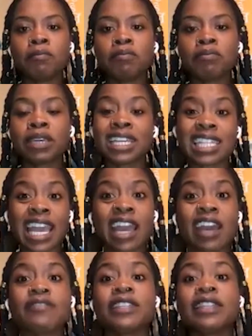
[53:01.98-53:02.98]
because I
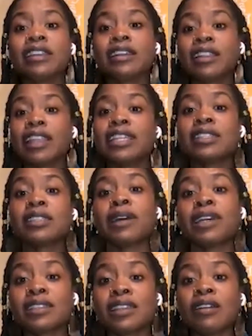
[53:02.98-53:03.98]
have to then cleanse
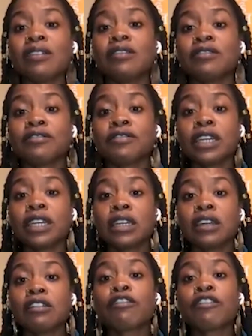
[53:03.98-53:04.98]
myself
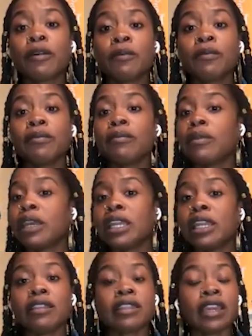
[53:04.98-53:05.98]
from
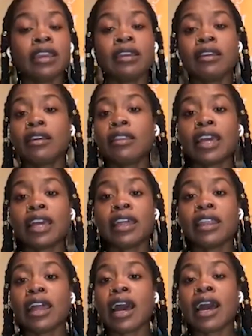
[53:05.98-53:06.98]
anything
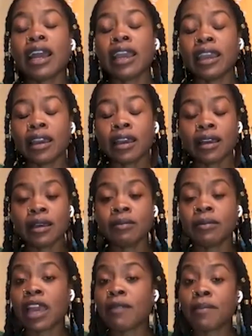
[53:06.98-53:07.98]
that I
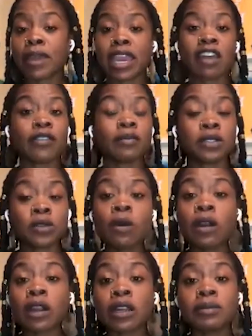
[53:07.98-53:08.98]
may have
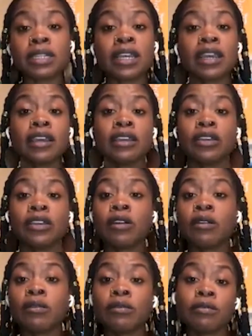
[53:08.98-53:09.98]
absorbed, you
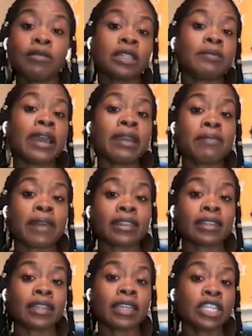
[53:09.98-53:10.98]
know, with my
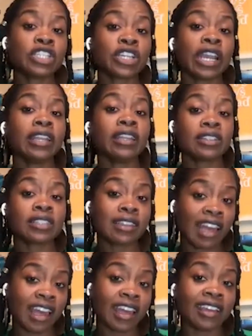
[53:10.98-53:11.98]
empathic nature. And there's a
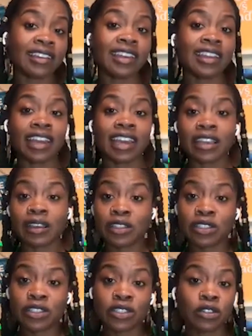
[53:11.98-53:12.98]
lot, and I
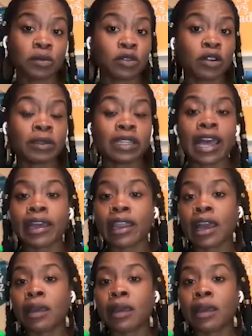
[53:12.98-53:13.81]
do absorb a lot.